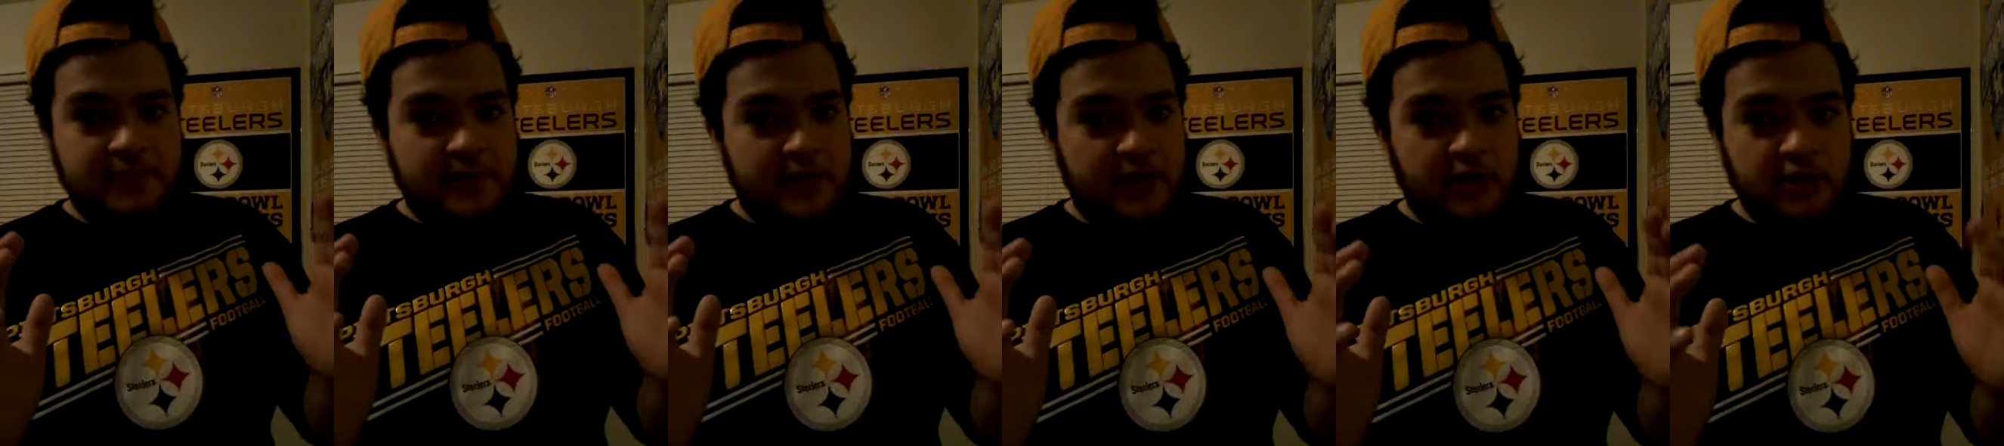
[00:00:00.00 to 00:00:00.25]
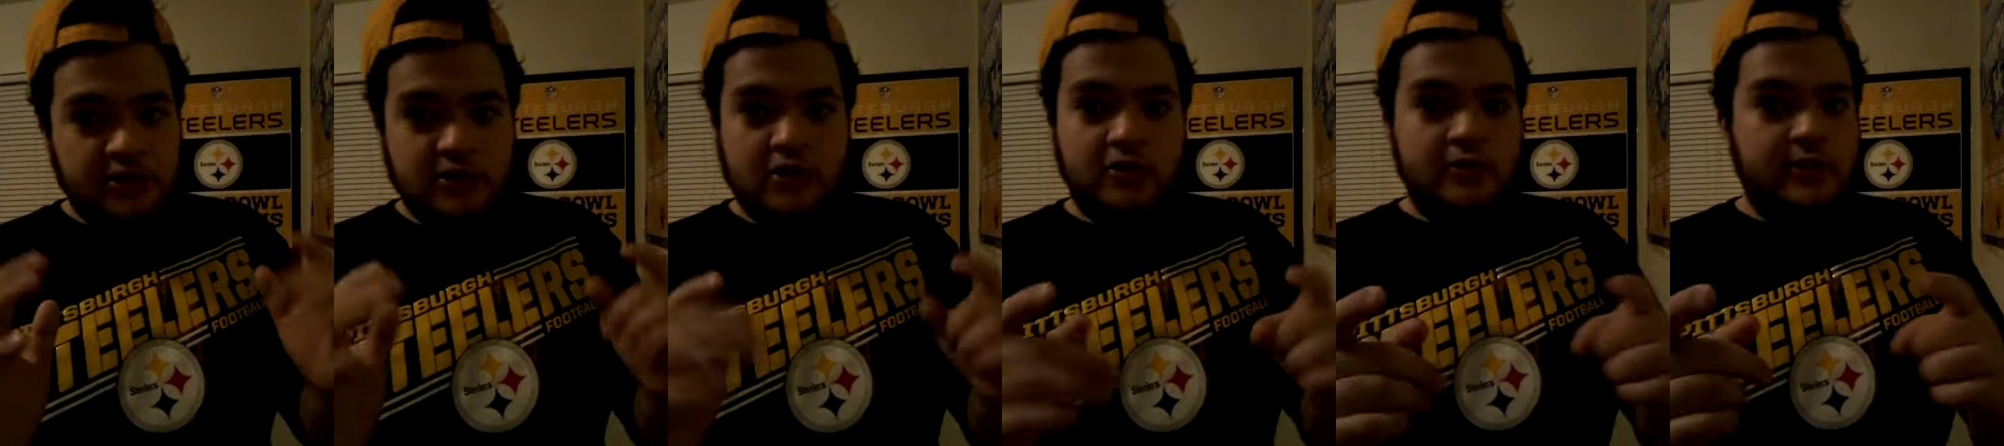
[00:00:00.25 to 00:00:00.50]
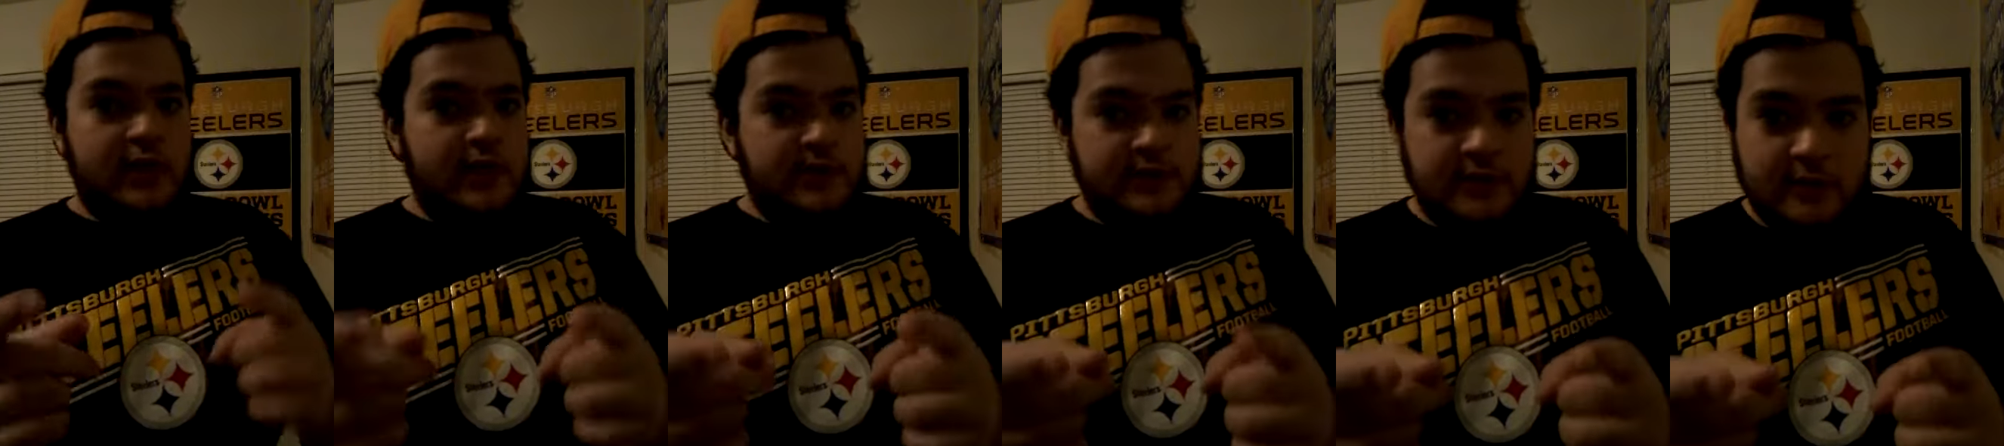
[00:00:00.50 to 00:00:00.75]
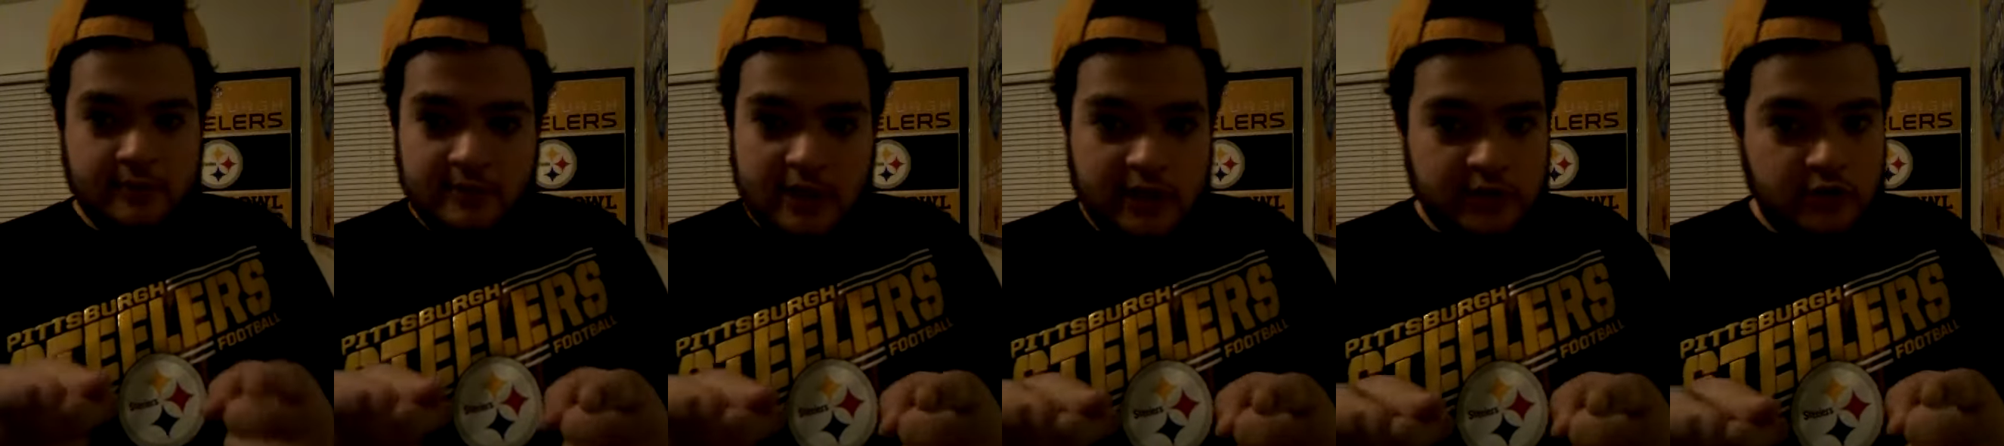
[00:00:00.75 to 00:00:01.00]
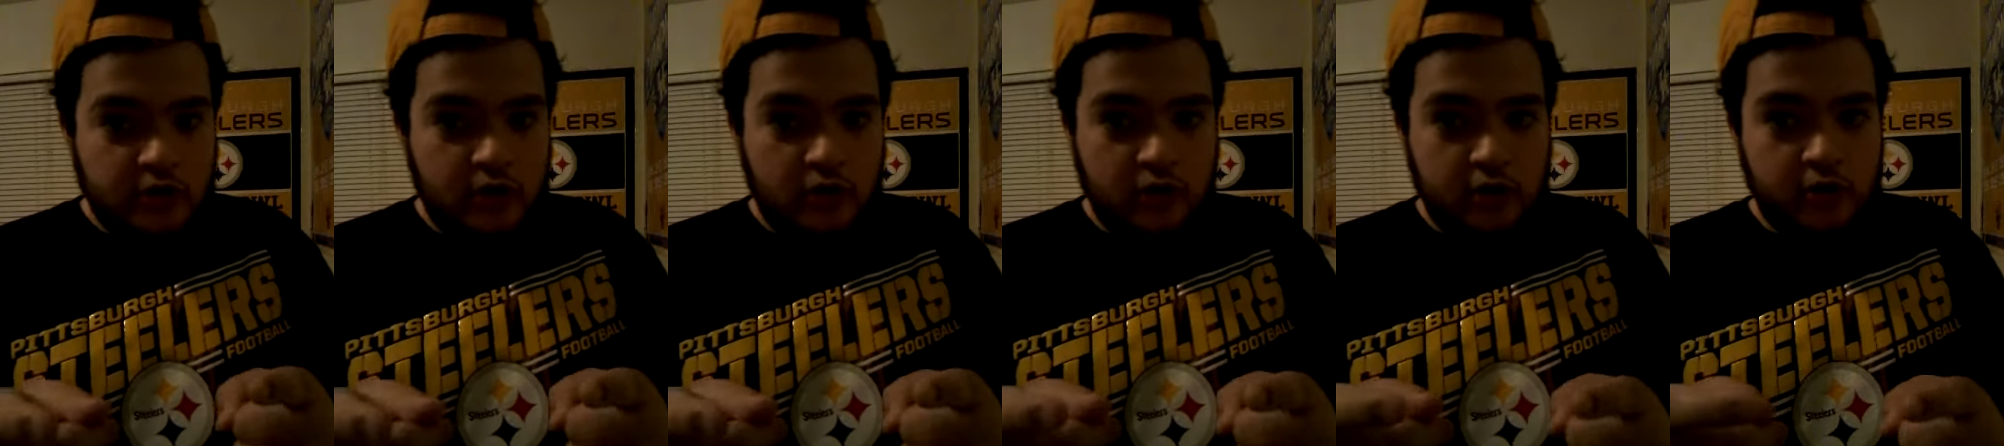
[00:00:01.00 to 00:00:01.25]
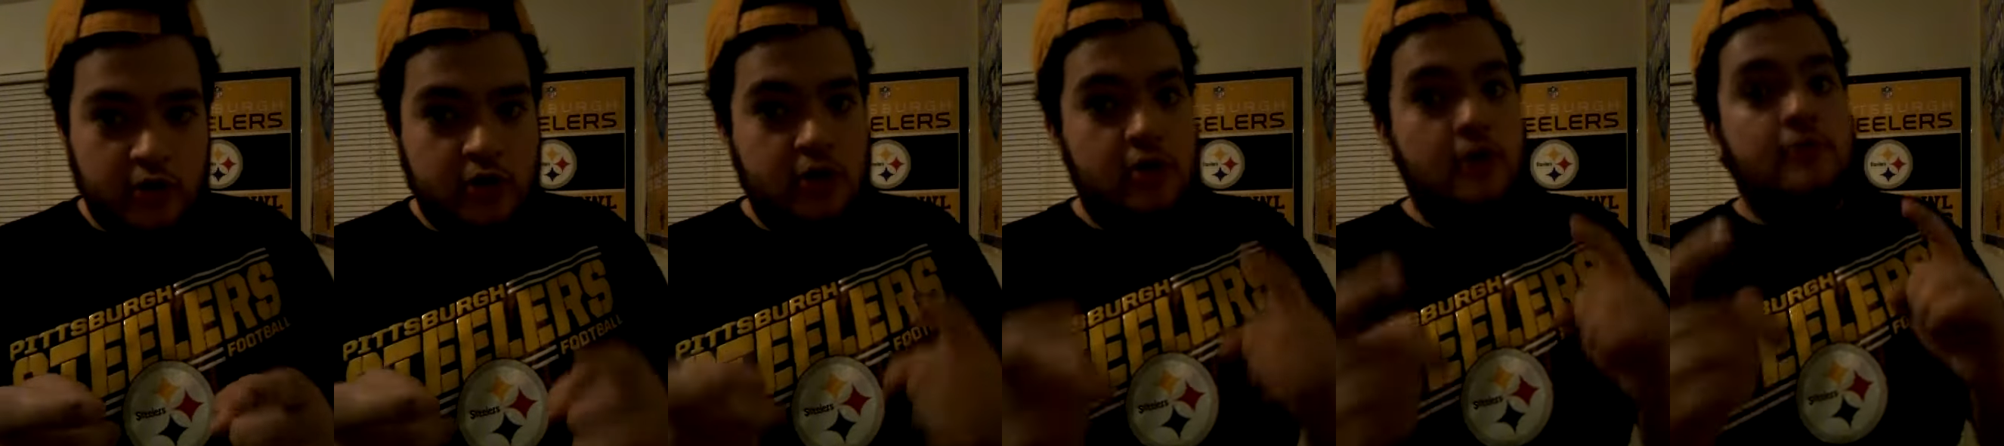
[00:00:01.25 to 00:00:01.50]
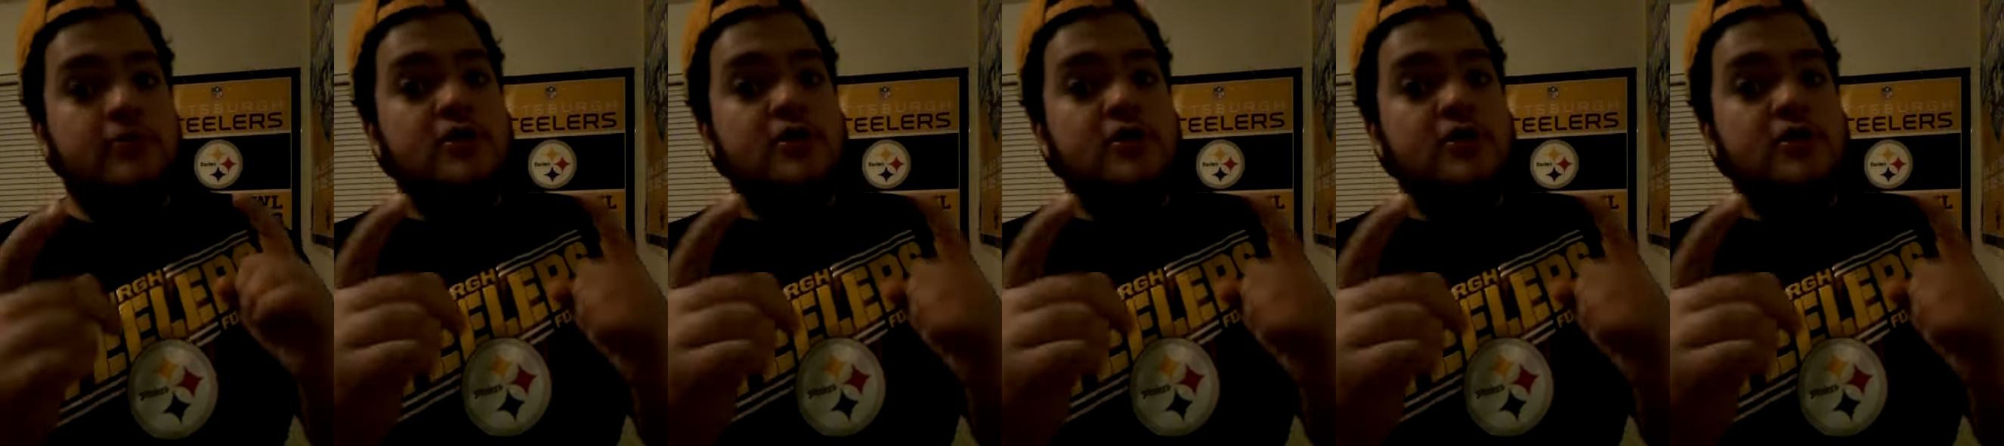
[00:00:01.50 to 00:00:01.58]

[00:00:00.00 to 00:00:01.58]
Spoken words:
because they're nice, I'm not talking to you.